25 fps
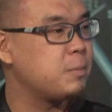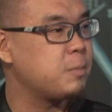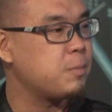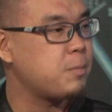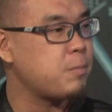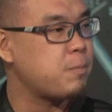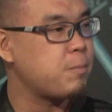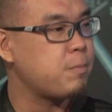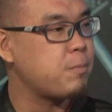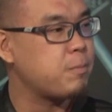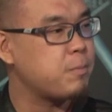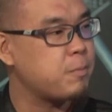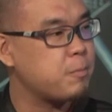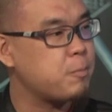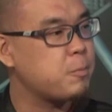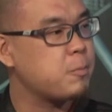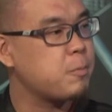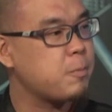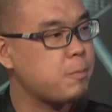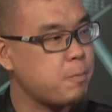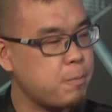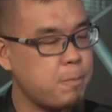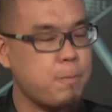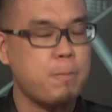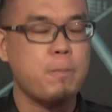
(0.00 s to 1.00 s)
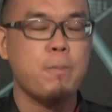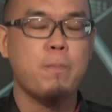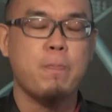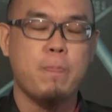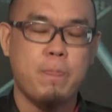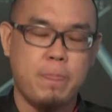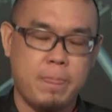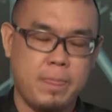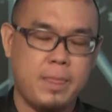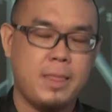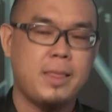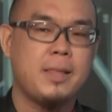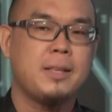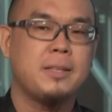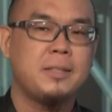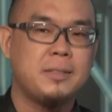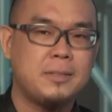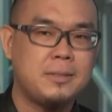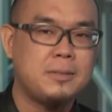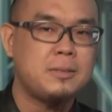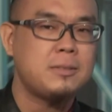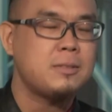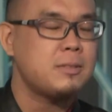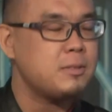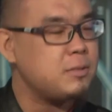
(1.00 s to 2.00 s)
That's beautifully put,
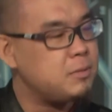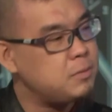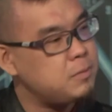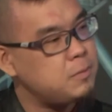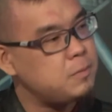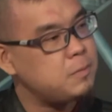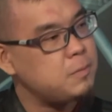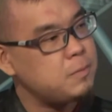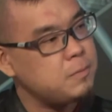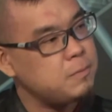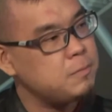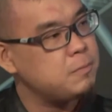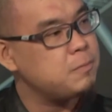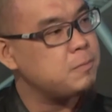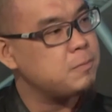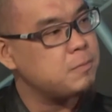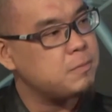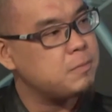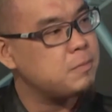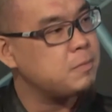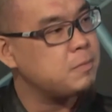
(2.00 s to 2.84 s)
Dong, and we saw again